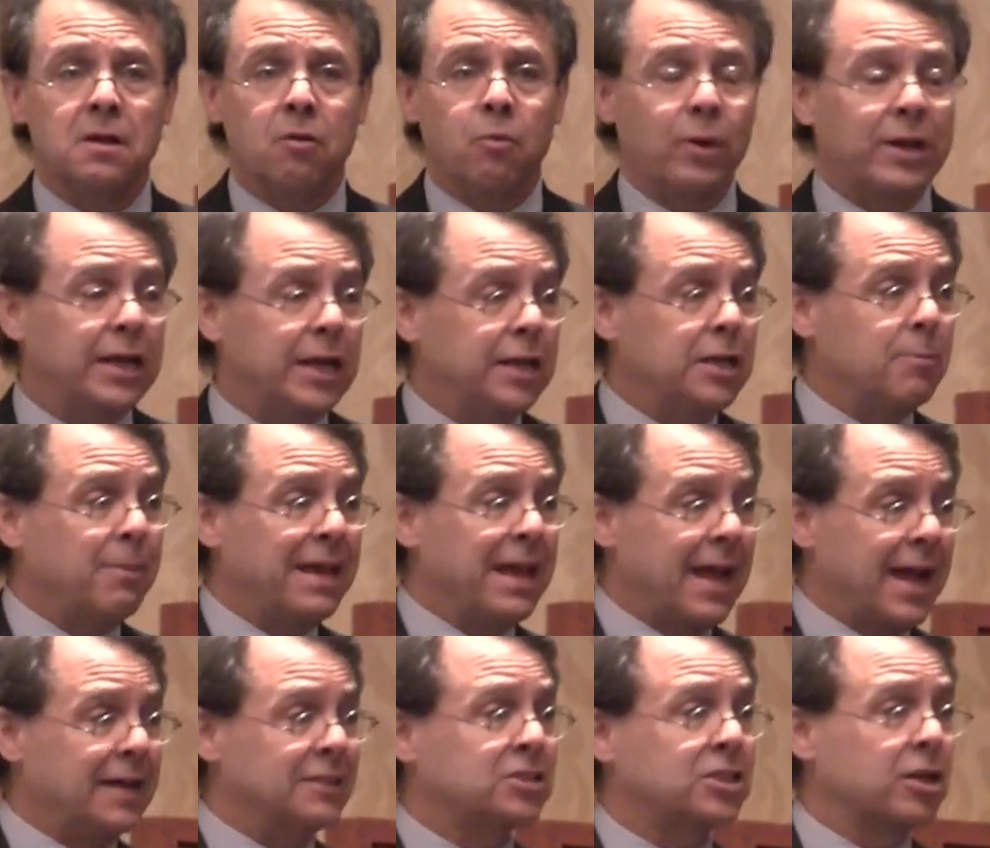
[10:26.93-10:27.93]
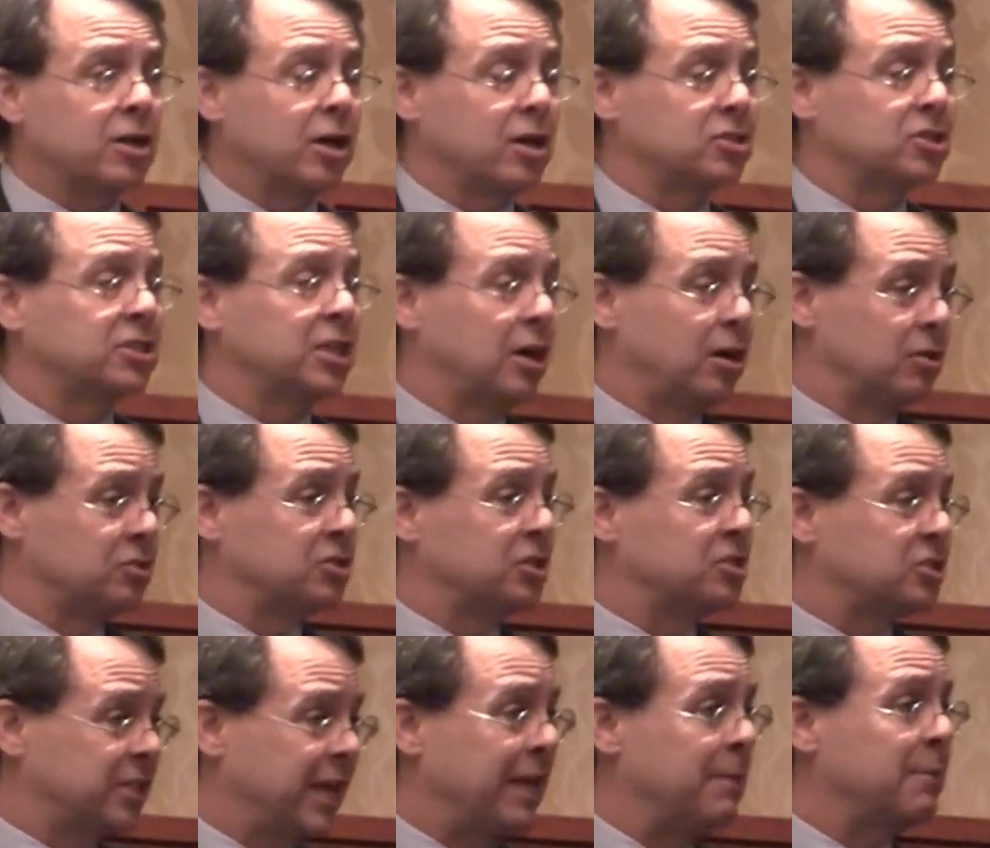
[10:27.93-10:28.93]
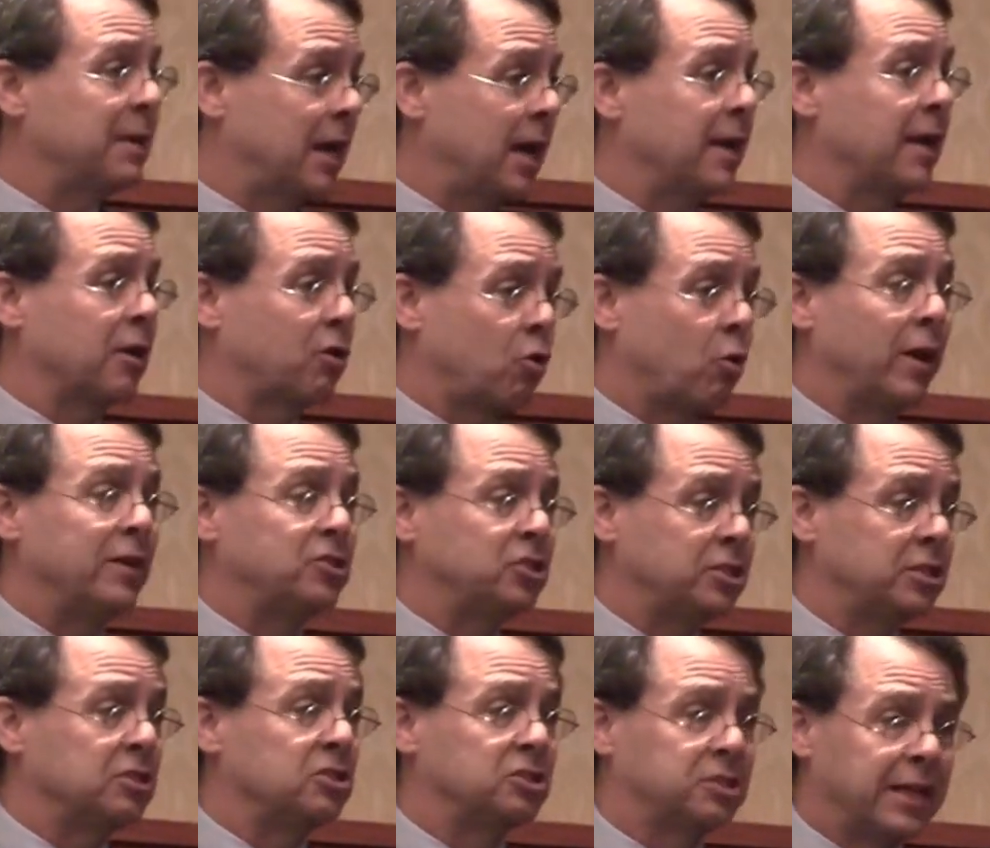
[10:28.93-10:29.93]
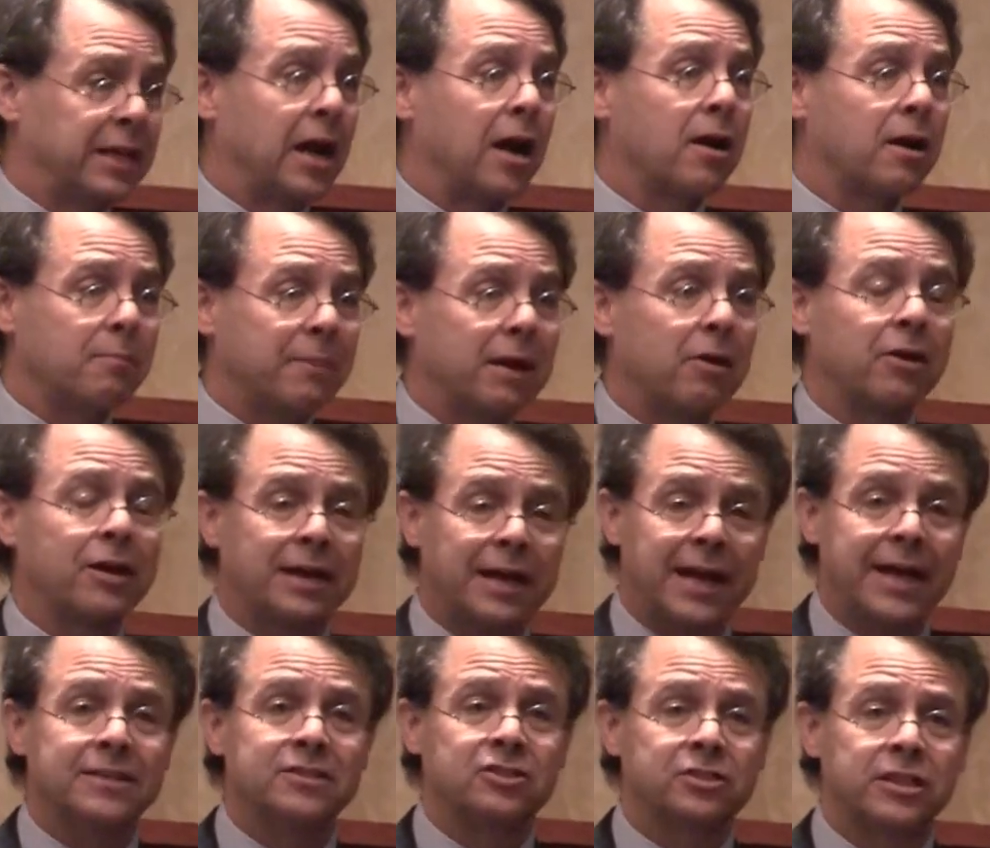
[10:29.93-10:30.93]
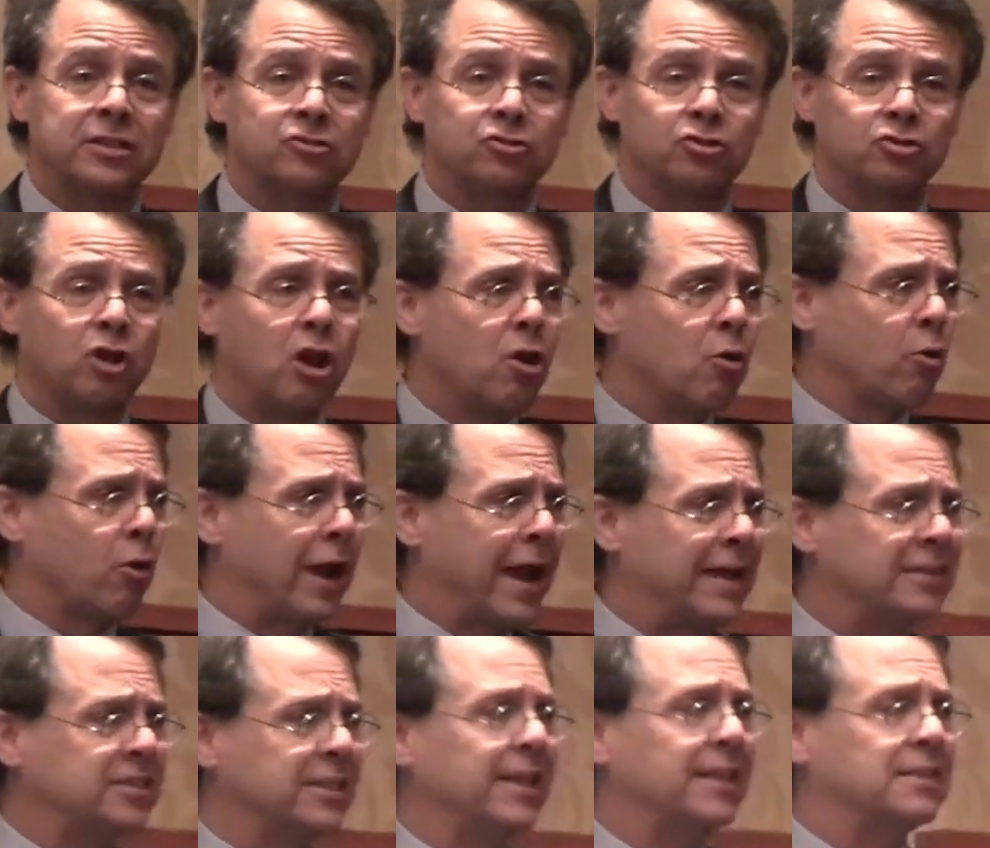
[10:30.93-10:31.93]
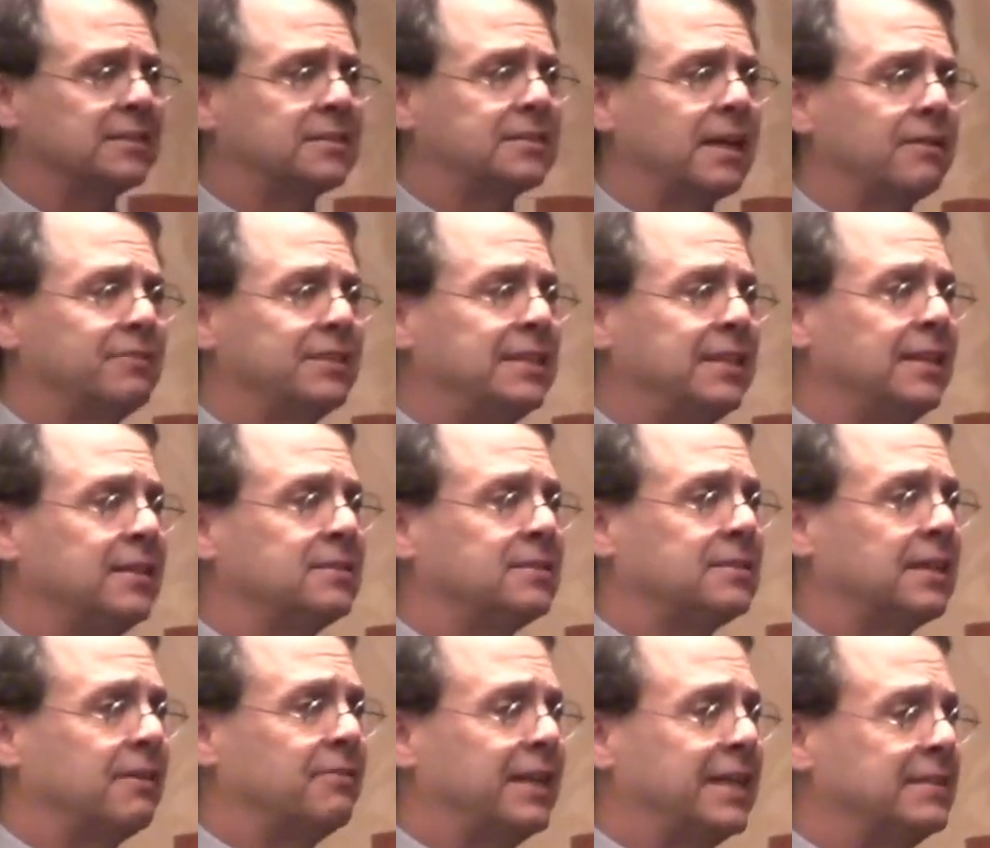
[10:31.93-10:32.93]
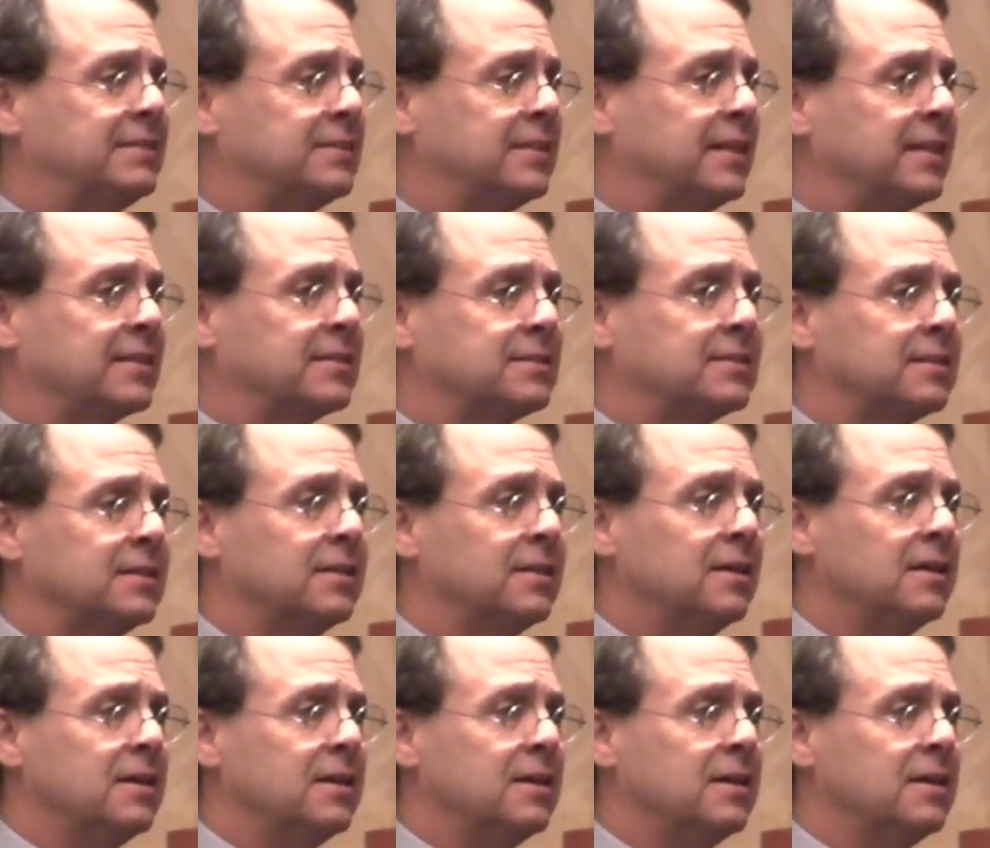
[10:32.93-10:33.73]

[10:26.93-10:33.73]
We need to be asking ourselves the same kind of questions that our American ancestors were asking in 1776.